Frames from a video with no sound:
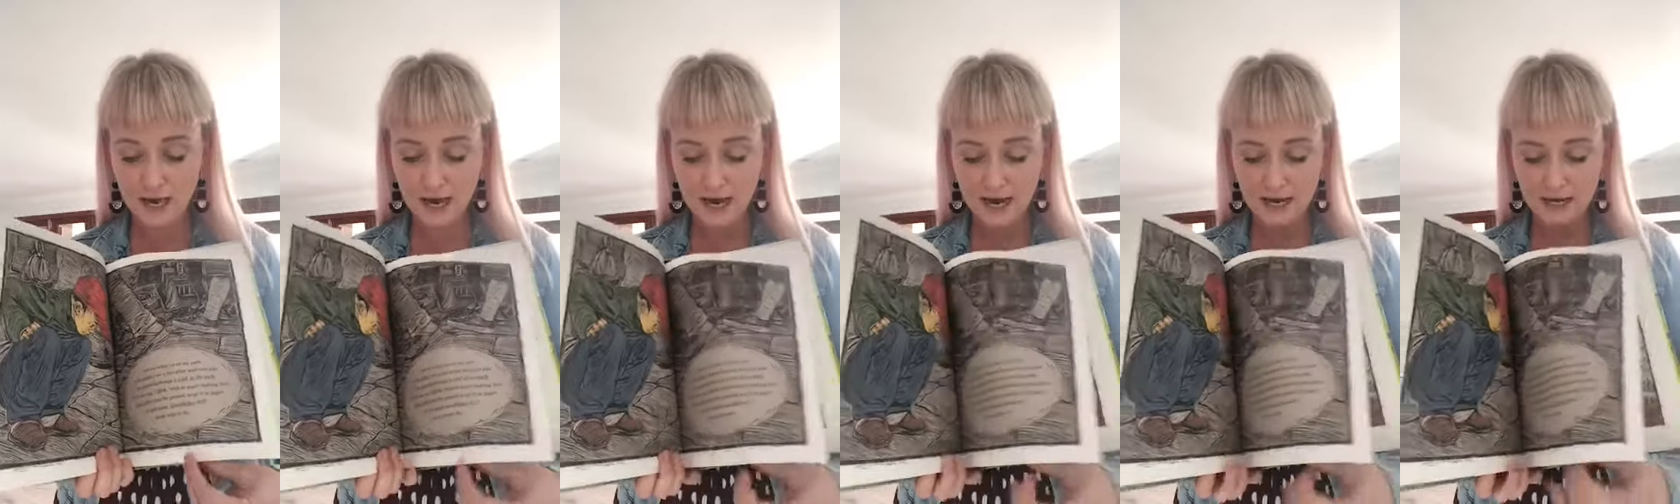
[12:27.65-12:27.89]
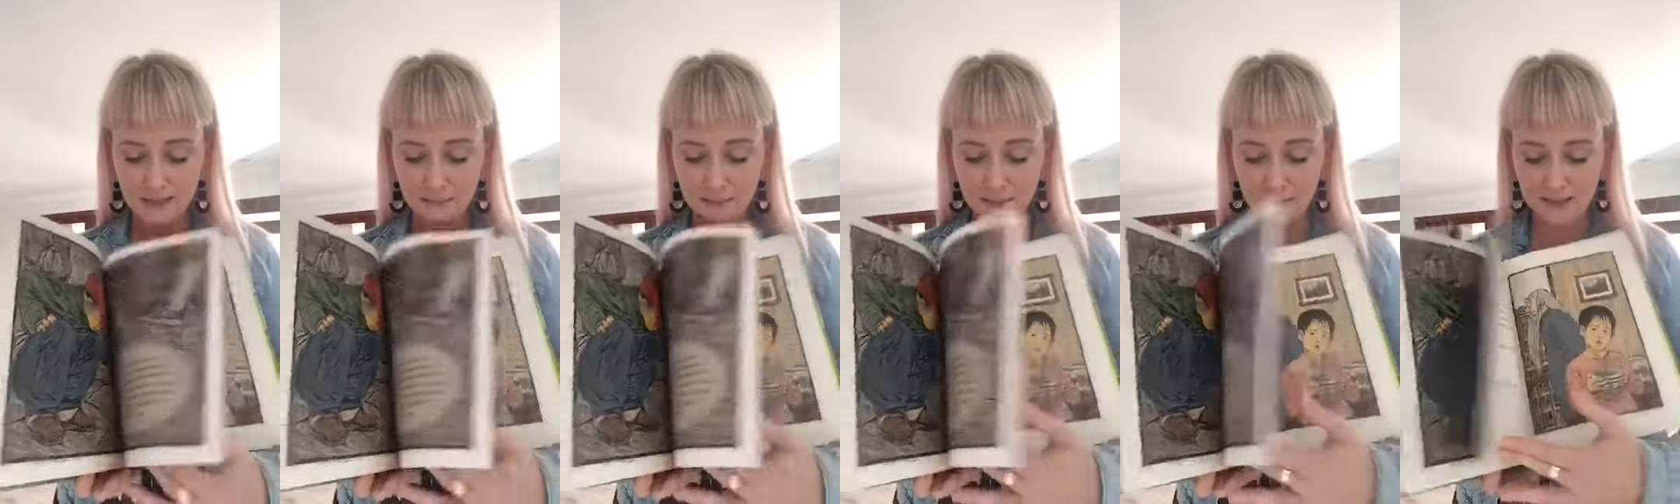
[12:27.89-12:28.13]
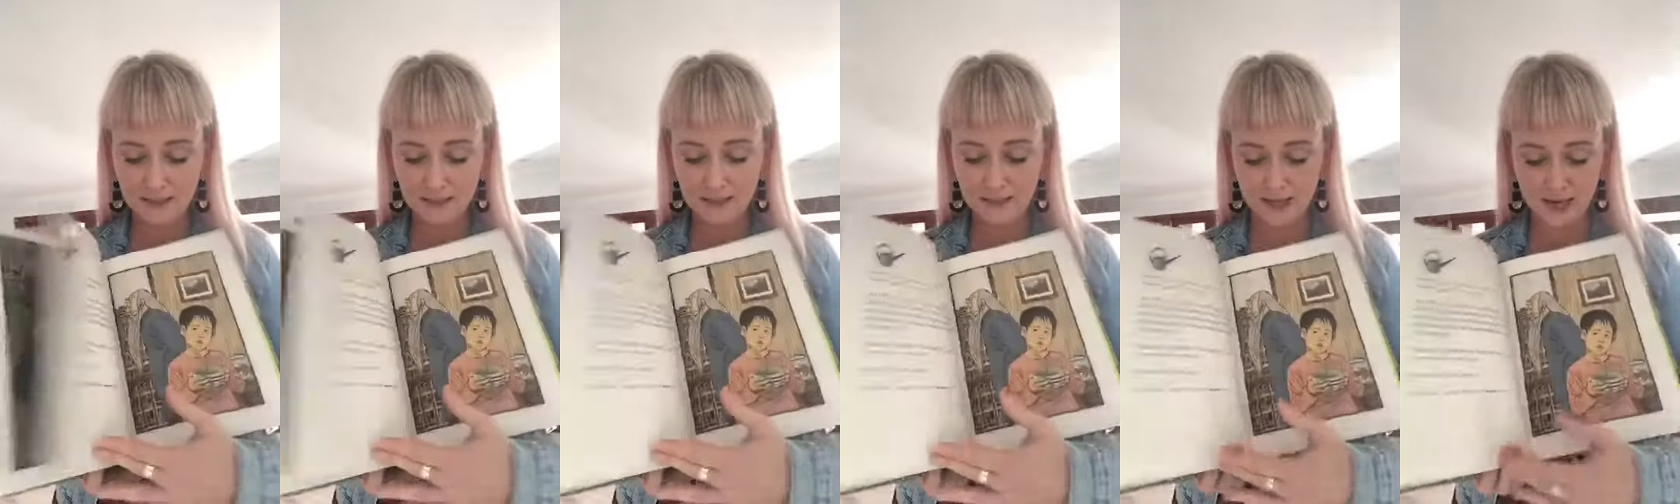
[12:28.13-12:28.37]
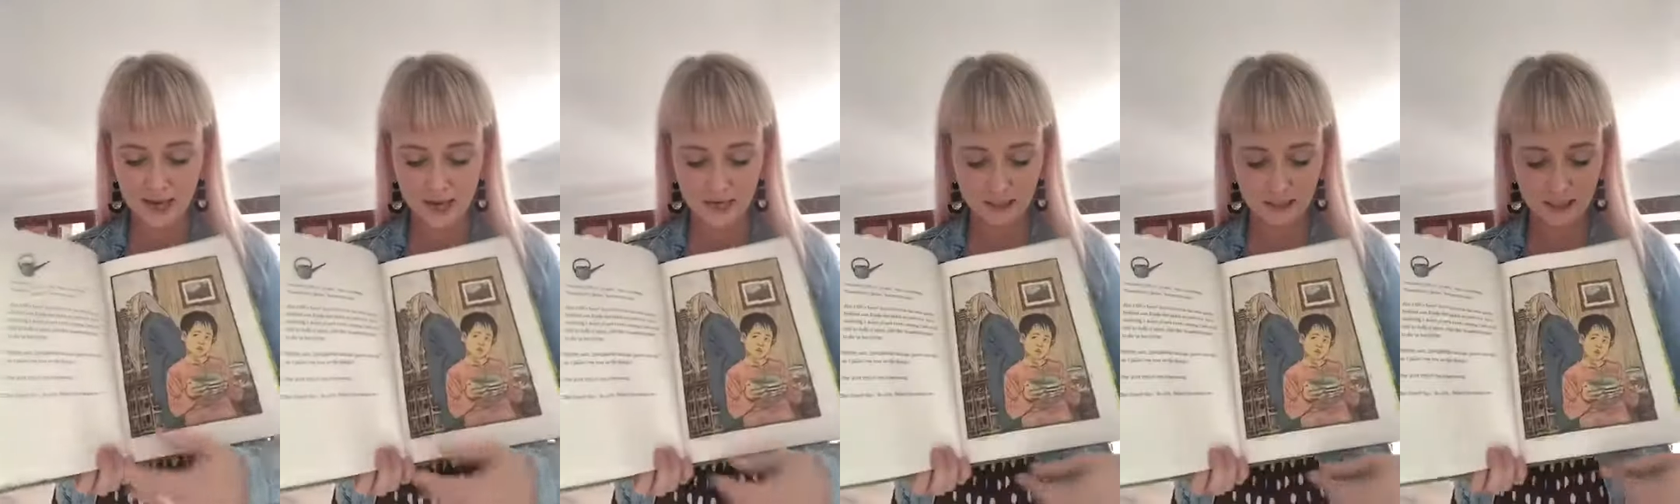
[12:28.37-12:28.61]
and he picks it
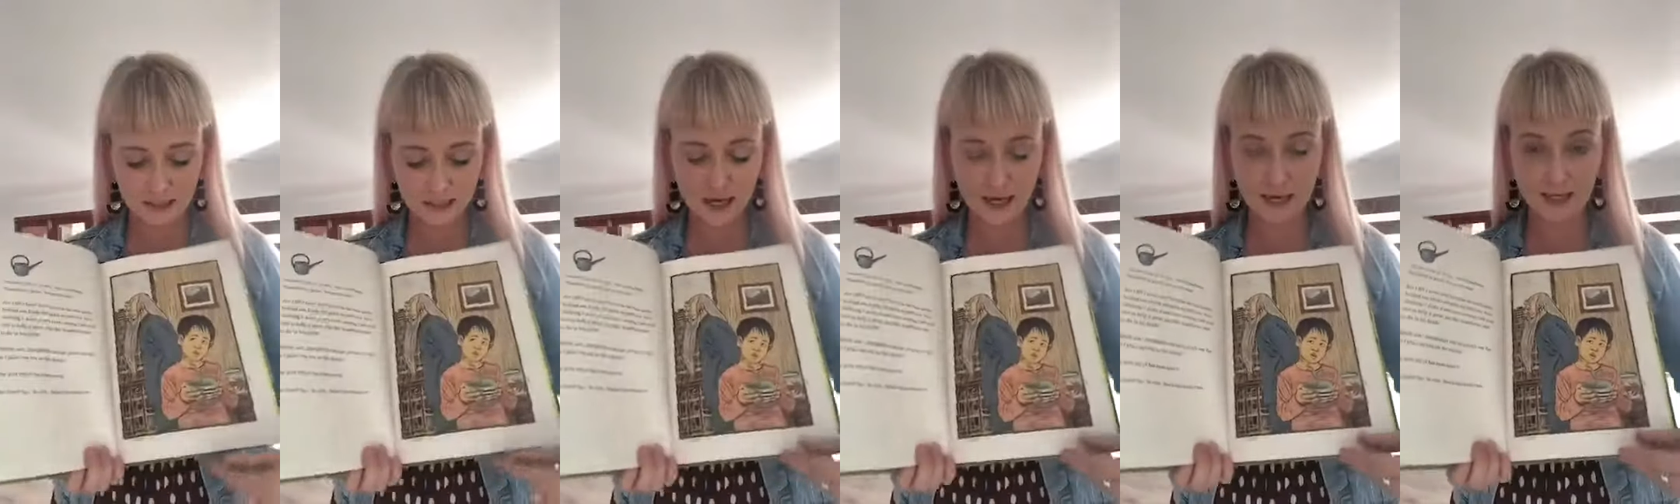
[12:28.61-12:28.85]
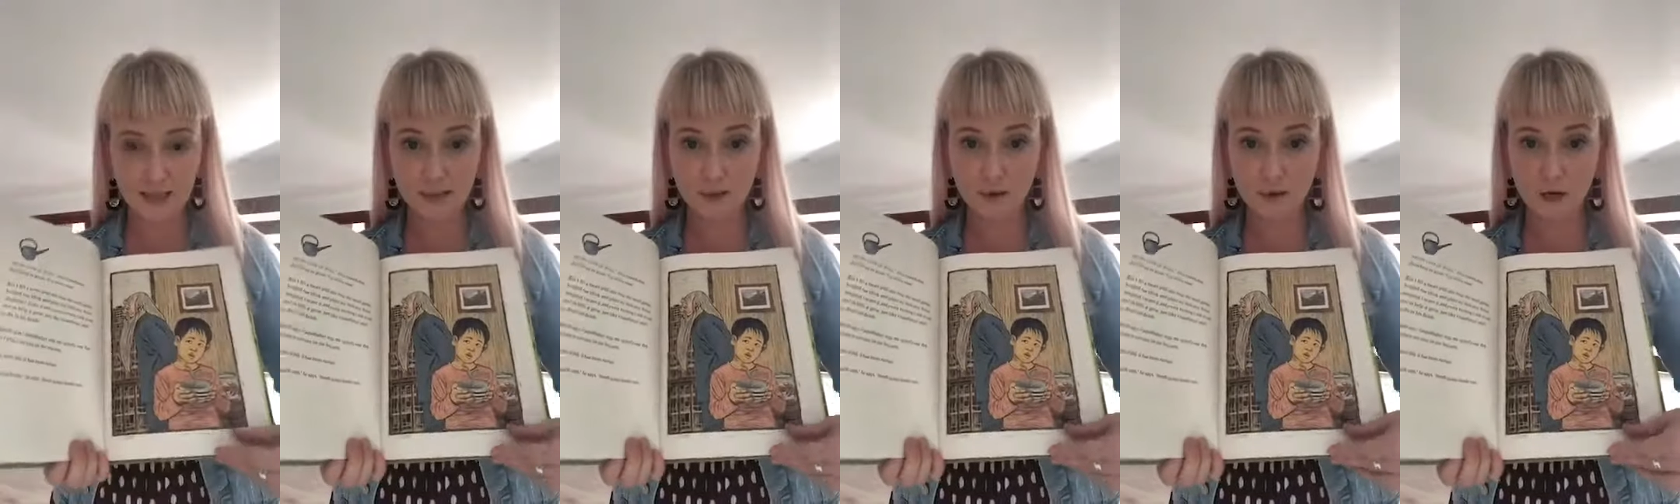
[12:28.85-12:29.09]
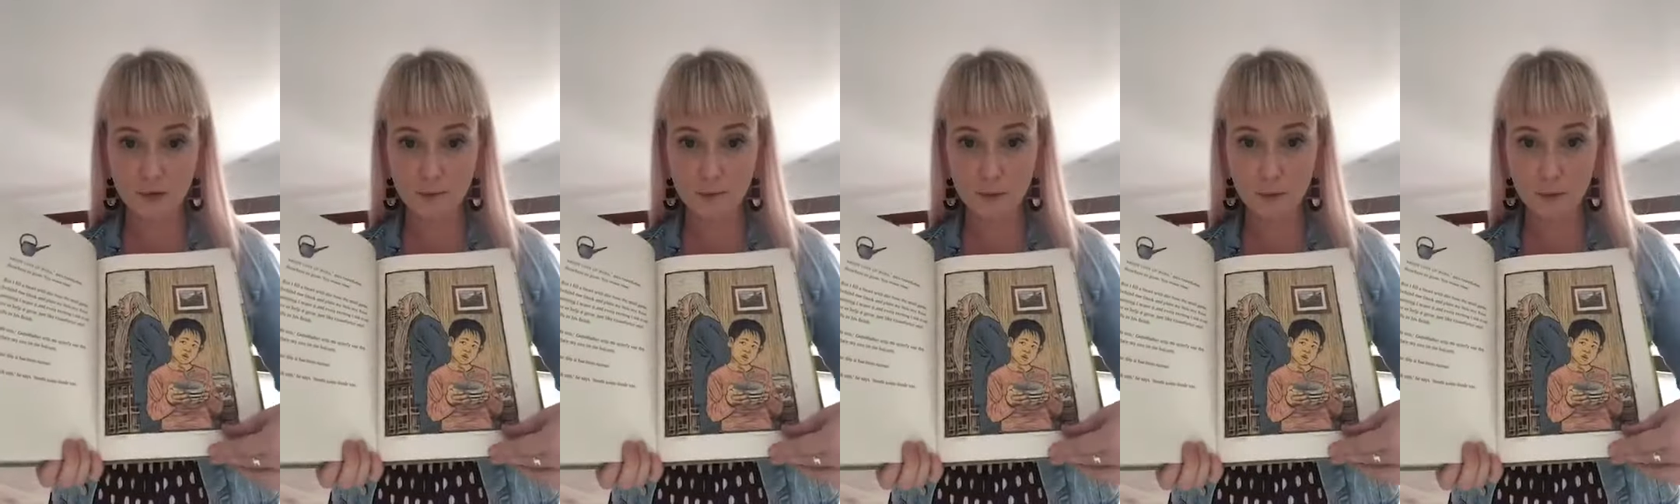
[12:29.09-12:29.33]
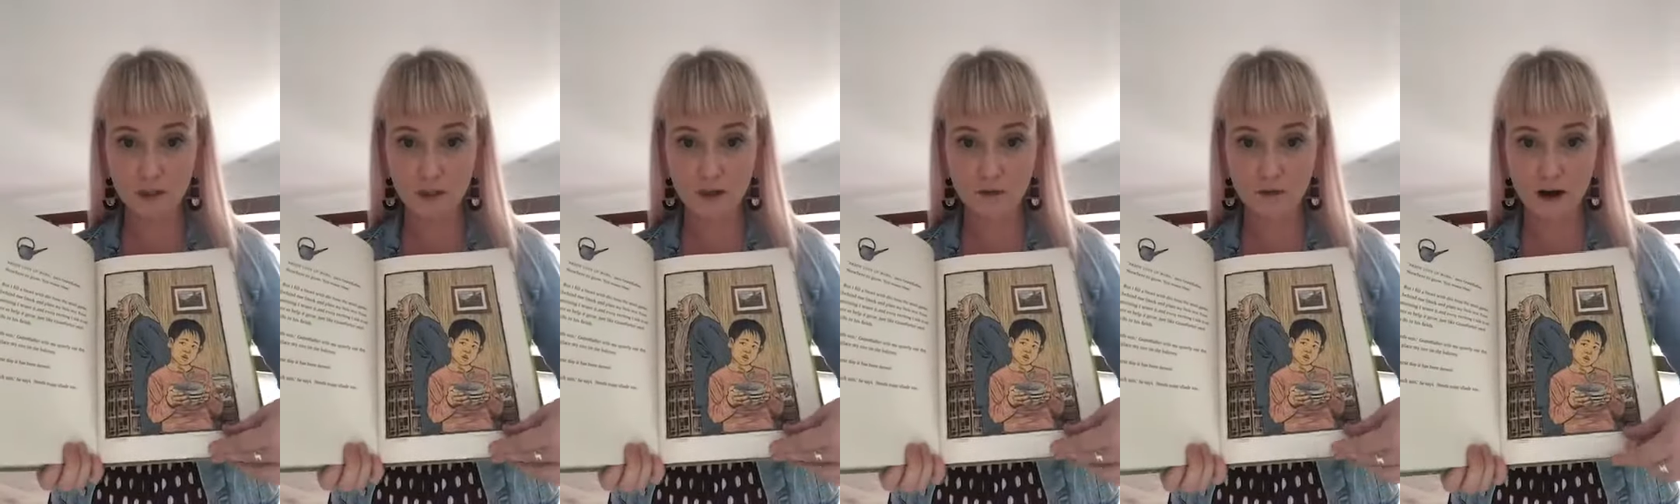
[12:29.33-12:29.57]
out and takes it home to
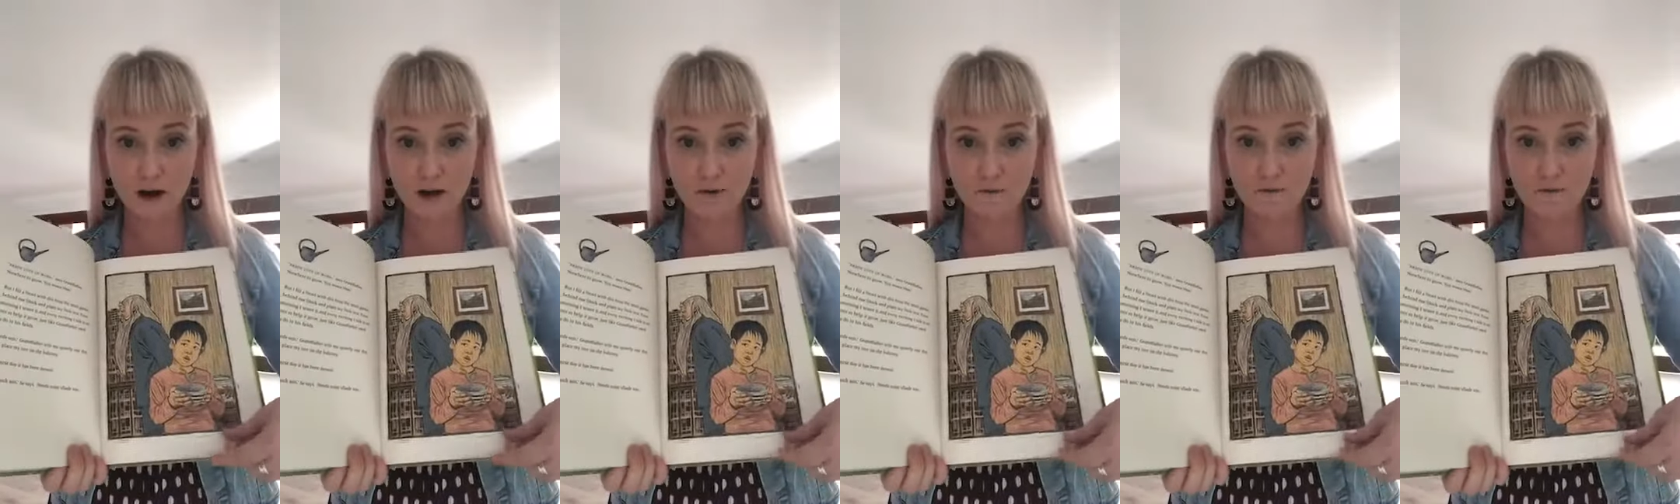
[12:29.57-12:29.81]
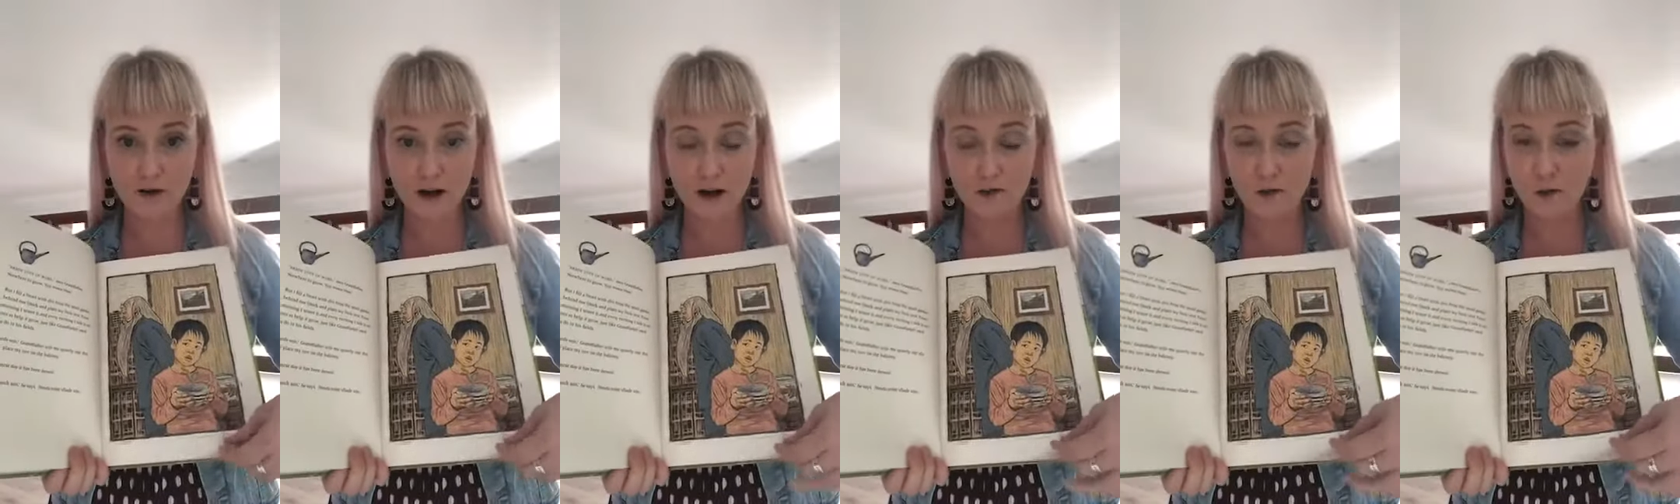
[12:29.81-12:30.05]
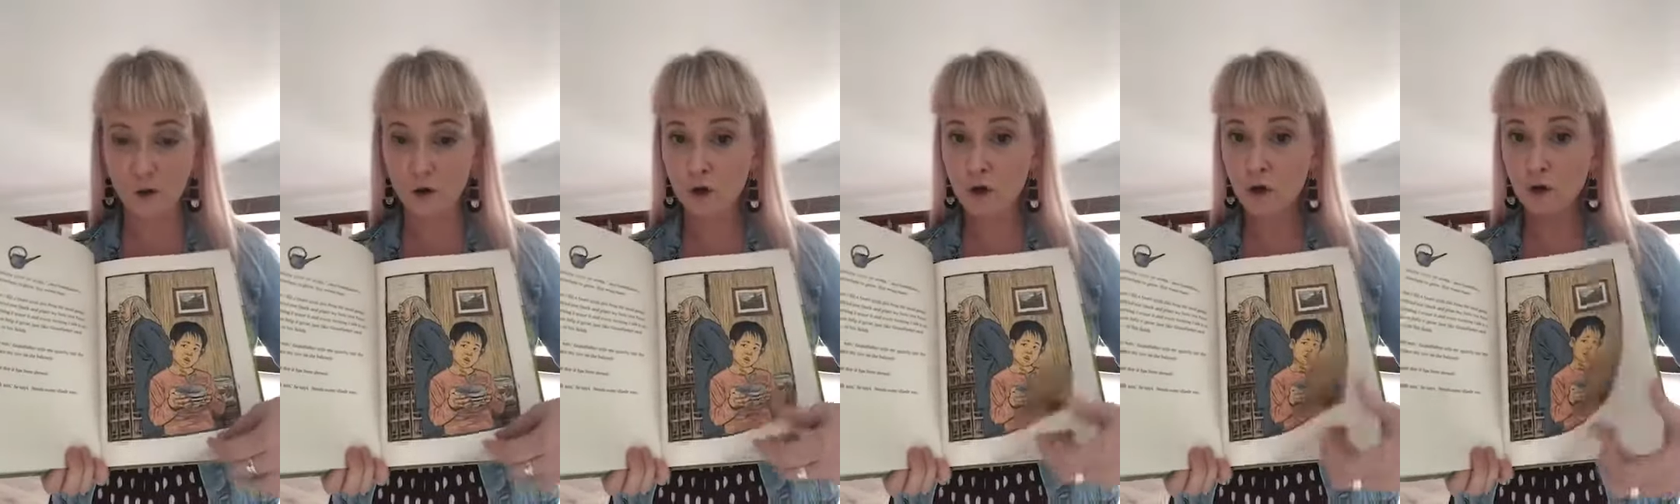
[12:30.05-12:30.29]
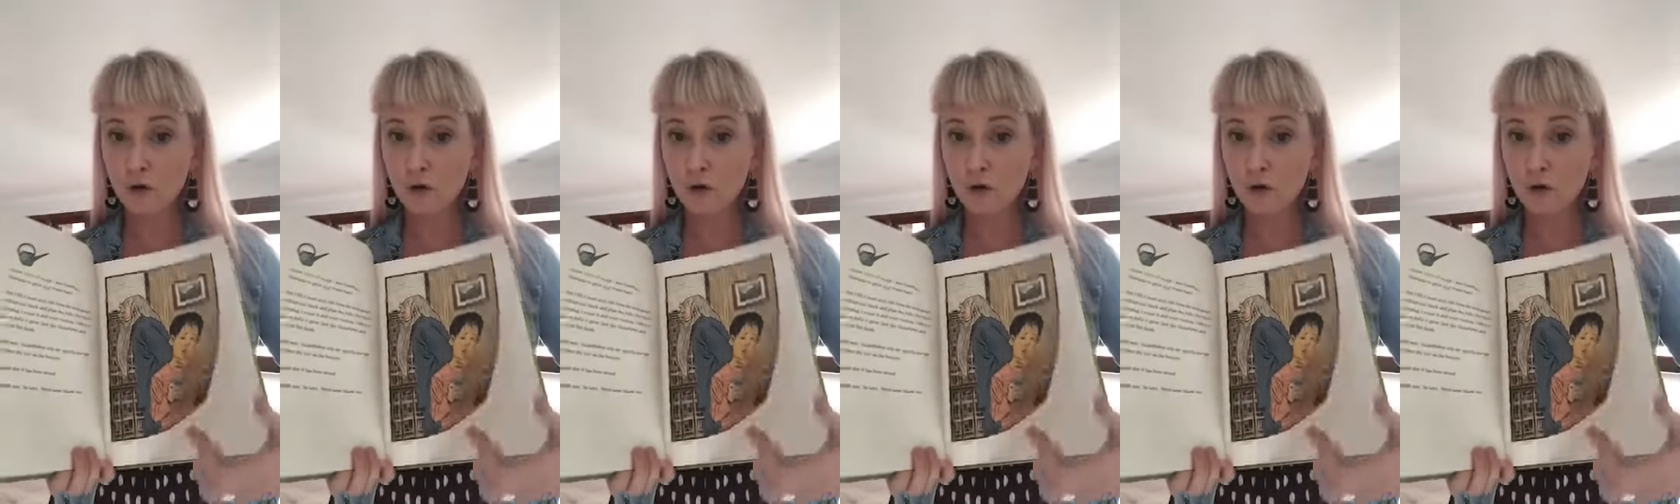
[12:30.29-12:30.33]
his grandfather,